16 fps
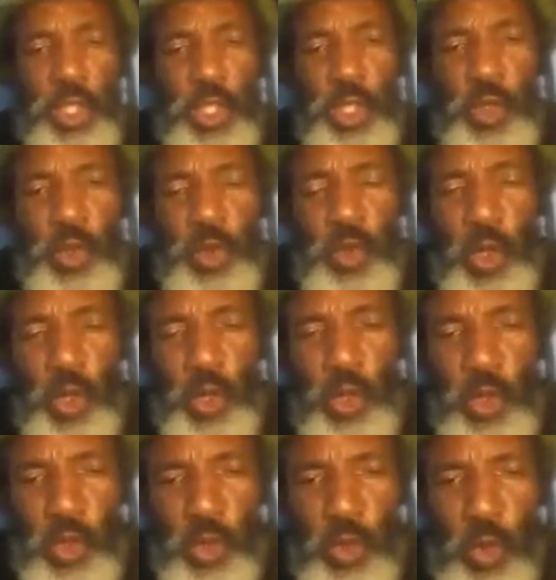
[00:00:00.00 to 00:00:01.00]
You go
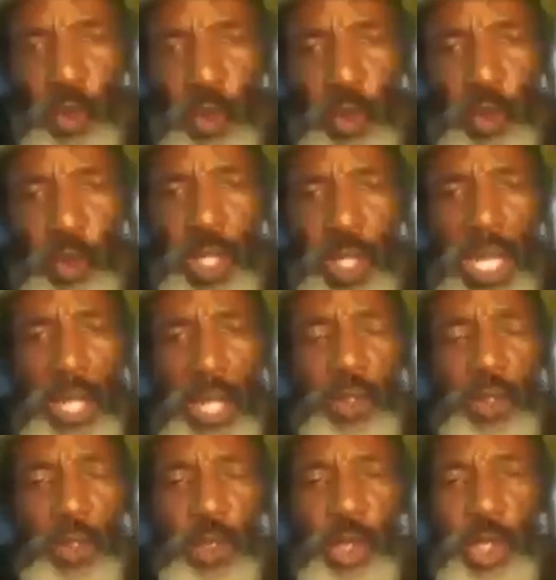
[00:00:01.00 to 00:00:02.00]
to school or
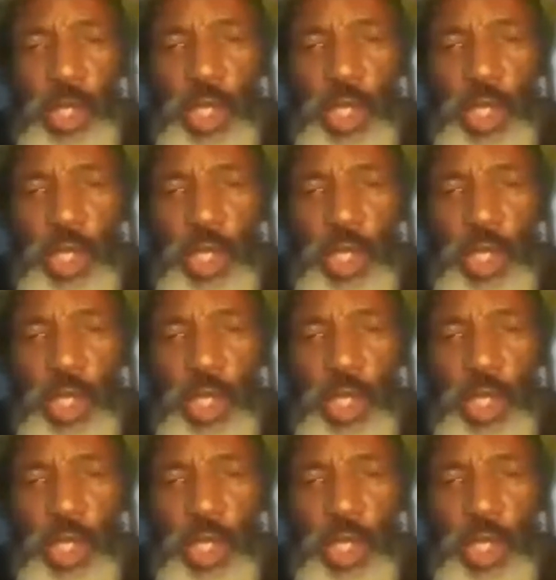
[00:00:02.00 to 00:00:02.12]
you go to